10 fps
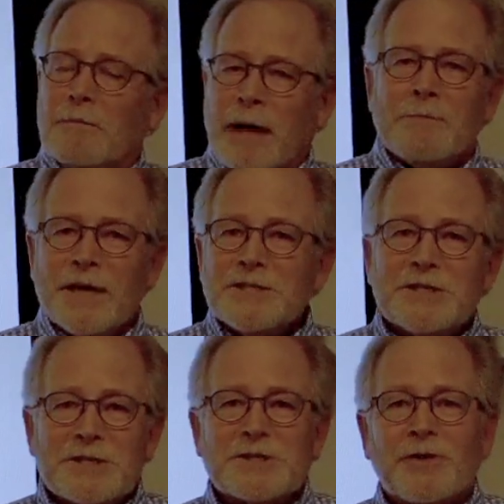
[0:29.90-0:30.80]
my
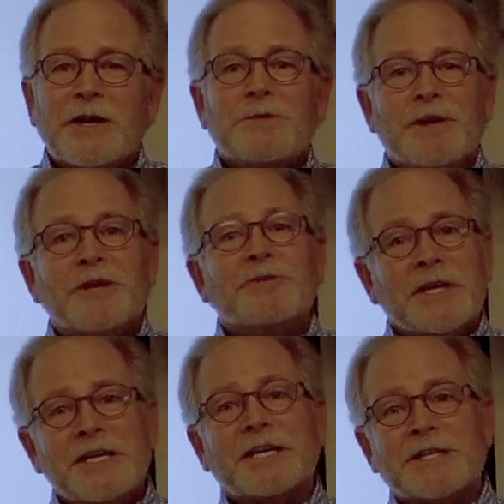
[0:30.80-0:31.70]
message is going to be you
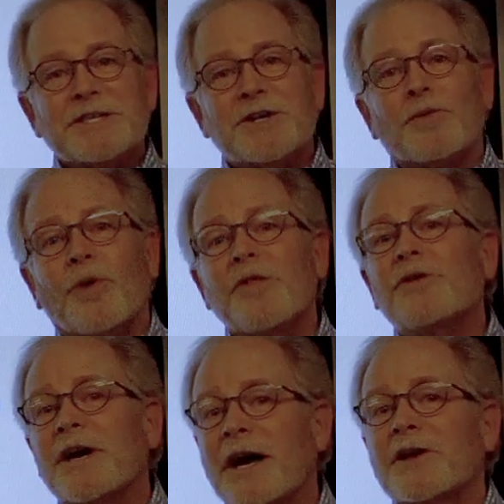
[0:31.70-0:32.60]
need to consider
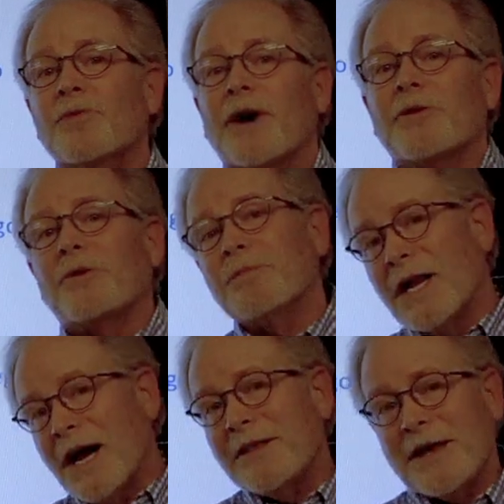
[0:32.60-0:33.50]
whether or not you ought to
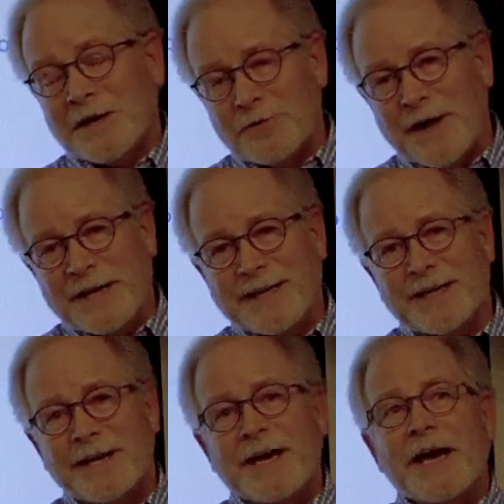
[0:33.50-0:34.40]
apply that credit,
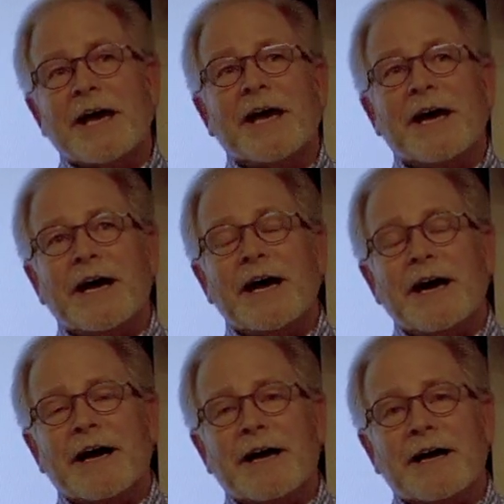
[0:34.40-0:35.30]

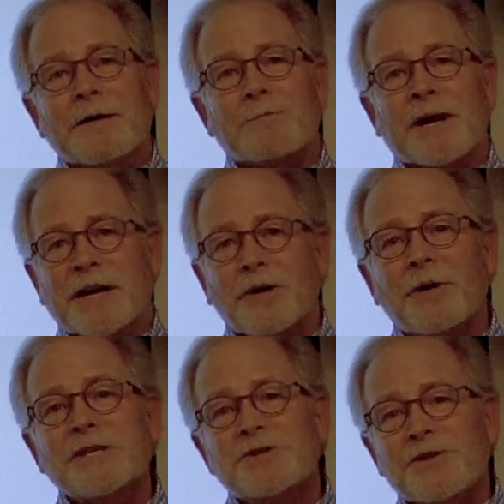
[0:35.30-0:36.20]
but I
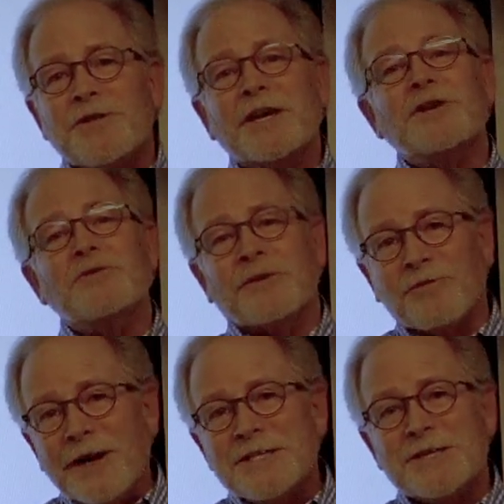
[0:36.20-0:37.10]
don't want you to think you
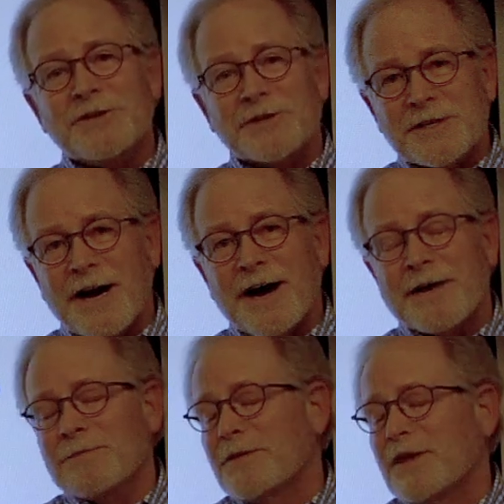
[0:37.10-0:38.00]
have wasted your
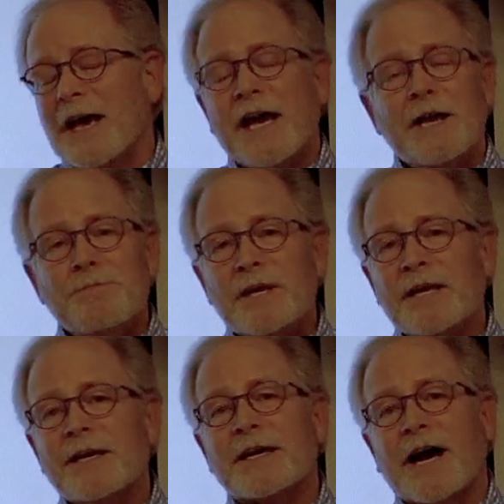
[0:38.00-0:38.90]
time. The
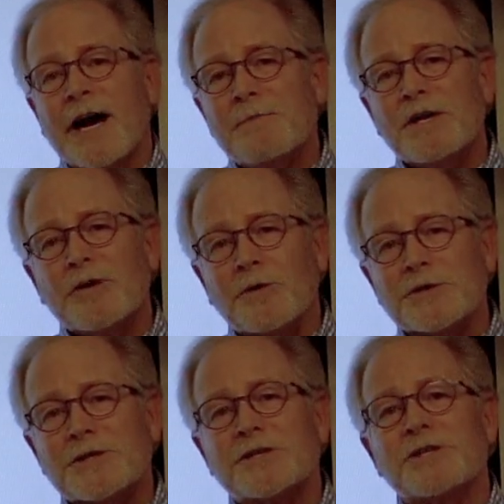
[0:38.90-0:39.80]
AP and IB
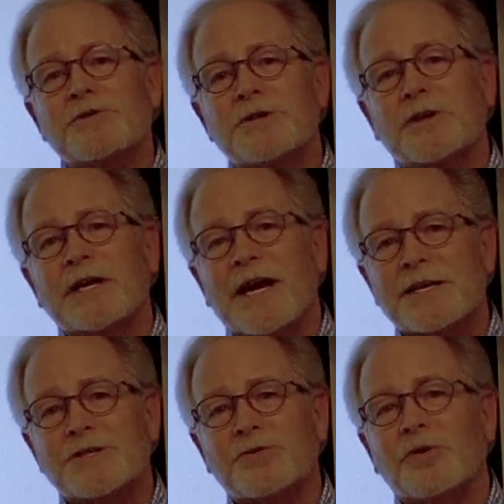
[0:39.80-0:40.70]
courses that you took at
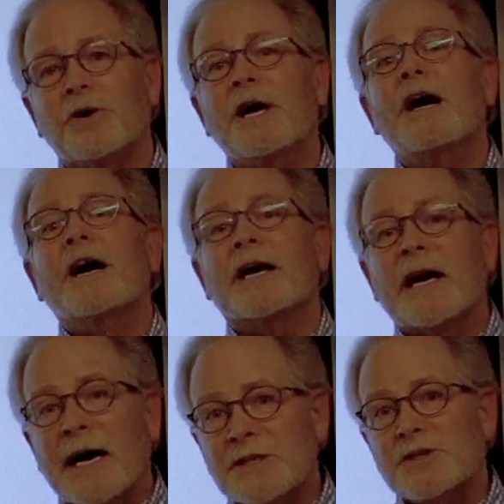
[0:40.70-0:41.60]
high school
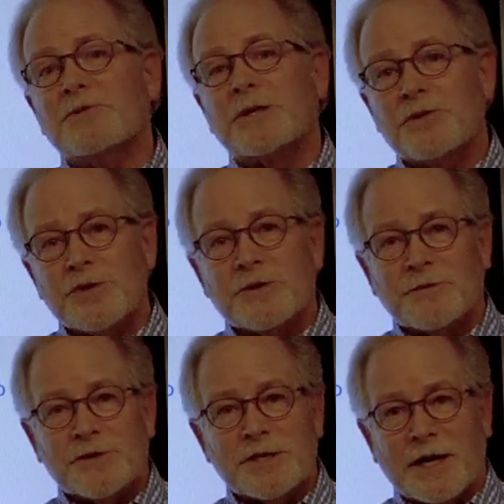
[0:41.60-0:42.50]
got you into the
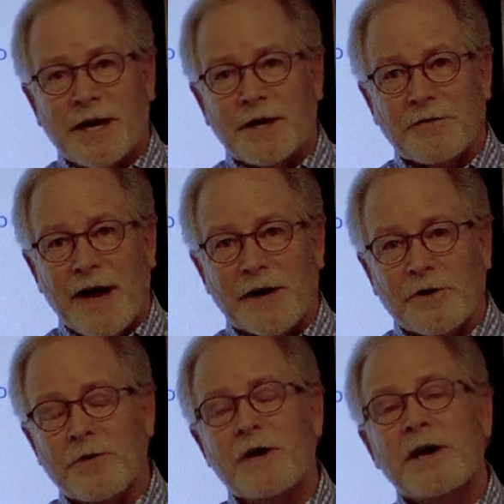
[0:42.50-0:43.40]
University of Colorado,